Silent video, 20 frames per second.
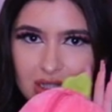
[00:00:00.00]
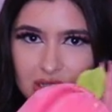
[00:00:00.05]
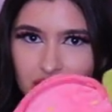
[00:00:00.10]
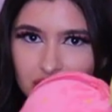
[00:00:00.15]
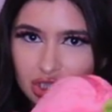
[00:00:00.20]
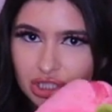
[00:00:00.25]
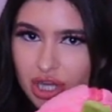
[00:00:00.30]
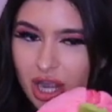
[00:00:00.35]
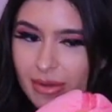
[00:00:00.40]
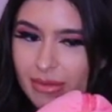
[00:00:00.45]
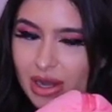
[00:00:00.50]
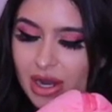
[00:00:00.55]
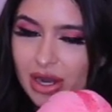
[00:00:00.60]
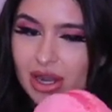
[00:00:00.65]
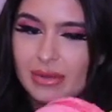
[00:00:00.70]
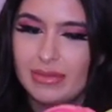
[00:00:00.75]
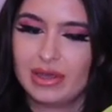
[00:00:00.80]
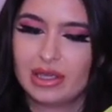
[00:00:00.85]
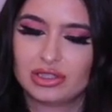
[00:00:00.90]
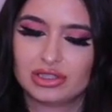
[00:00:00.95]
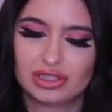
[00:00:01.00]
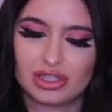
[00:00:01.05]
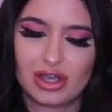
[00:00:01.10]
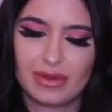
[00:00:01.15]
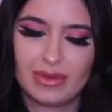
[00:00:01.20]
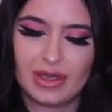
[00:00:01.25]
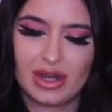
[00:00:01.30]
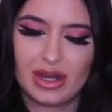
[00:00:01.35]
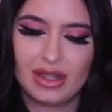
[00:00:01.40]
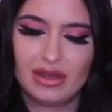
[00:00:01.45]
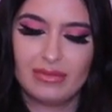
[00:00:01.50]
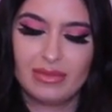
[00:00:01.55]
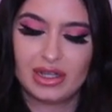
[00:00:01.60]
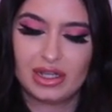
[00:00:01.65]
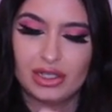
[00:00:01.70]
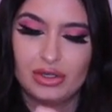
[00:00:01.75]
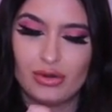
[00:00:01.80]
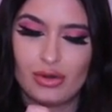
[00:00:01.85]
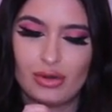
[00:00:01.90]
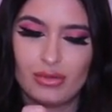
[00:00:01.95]
It's a strawberry, pink strawberry,
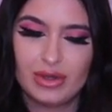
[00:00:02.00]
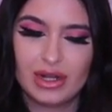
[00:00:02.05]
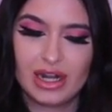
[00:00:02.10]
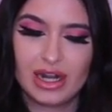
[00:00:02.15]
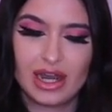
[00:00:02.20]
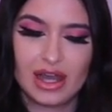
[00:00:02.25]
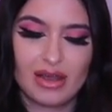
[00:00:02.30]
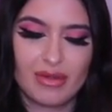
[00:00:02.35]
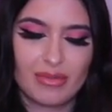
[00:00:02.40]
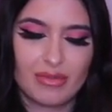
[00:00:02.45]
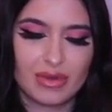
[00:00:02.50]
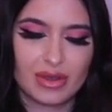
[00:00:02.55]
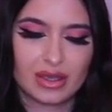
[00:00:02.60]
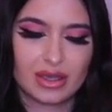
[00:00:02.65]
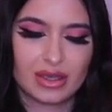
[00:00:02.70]
but you open it up